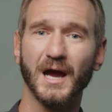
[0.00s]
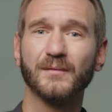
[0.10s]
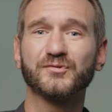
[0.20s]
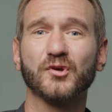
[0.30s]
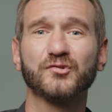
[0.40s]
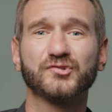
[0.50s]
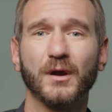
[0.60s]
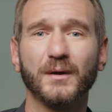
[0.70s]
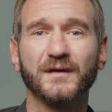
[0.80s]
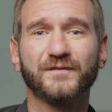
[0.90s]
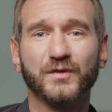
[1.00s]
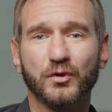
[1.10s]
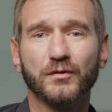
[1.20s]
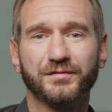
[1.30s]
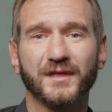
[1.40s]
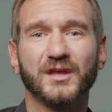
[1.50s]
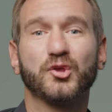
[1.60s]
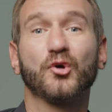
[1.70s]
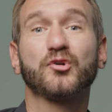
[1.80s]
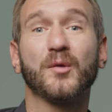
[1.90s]
I'm so sorry if you think
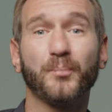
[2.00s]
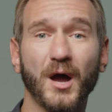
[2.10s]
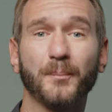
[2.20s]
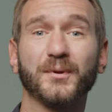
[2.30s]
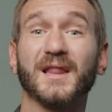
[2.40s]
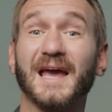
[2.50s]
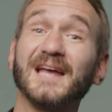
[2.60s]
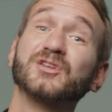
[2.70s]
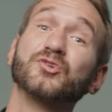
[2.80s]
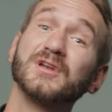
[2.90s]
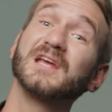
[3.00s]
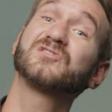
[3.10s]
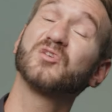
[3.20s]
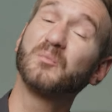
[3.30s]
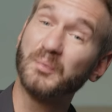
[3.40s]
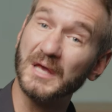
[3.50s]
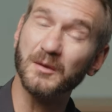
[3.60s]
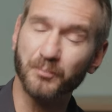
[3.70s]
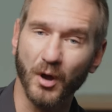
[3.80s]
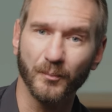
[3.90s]
you're not popular and you need to
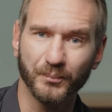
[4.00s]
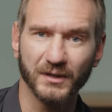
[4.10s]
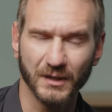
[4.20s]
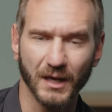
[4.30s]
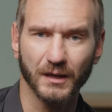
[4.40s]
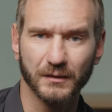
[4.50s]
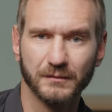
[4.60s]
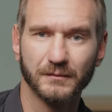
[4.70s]
be popular.